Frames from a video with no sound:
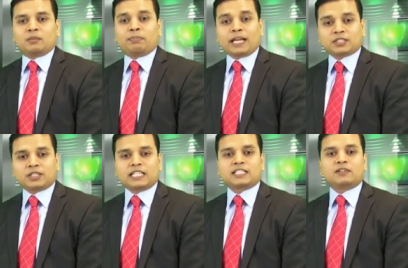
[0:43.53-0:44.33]

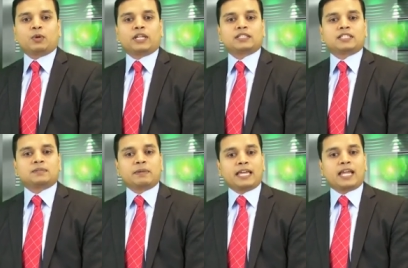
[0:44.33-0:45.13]
Pastor Leslie Verghese
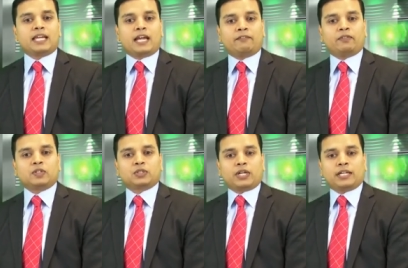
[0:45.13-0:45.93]
is making an
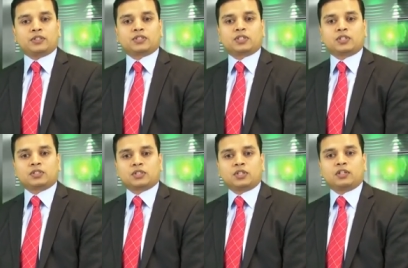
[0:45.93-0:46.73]
effort to address the
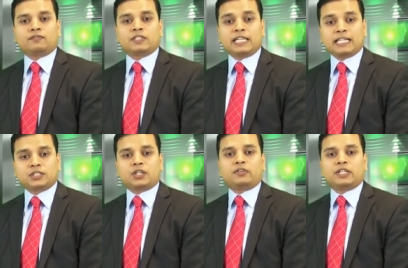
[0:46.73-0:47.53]
concern of
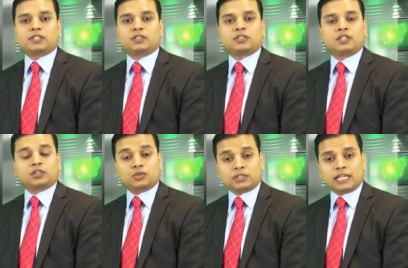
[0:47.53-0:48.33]
today's generation
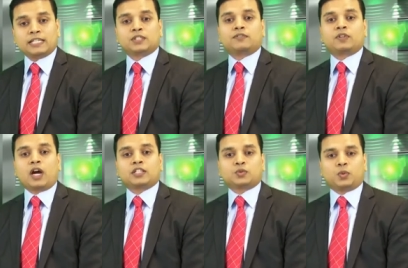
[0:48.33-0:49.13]
through the lens of
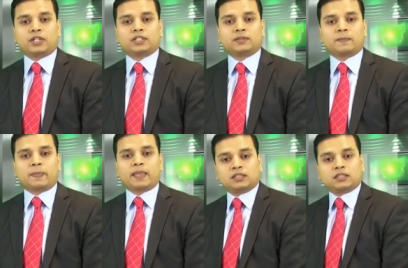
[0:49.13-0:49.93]
God's Word.
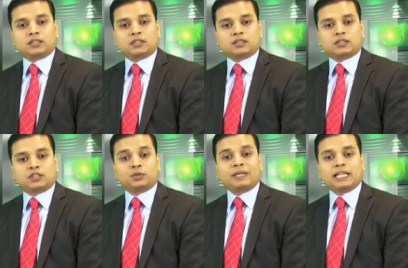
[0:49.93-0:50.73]

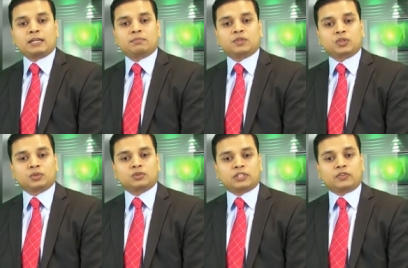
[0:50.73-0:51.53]
To be led
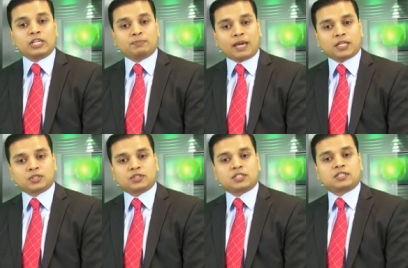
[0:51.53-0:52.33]
through the green
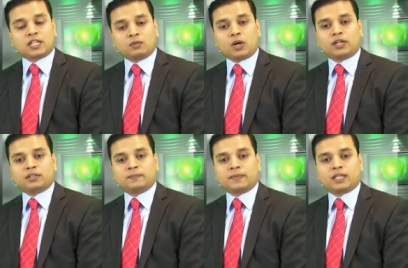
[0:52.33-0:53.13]
pastures and still
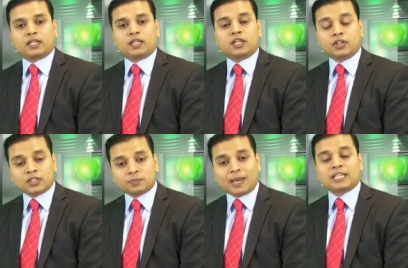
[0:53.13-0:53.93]
water, here
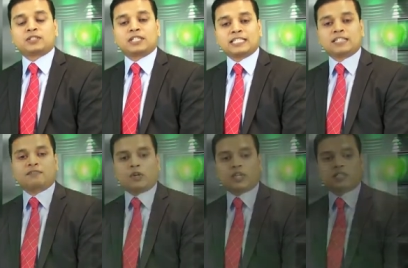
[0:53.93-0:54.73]
is Pastor
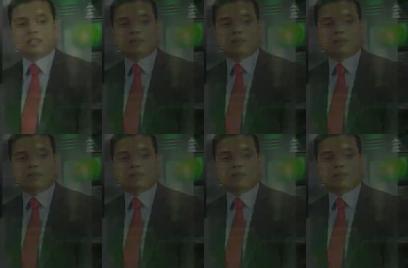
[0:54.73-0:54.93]
Leslie Verghese.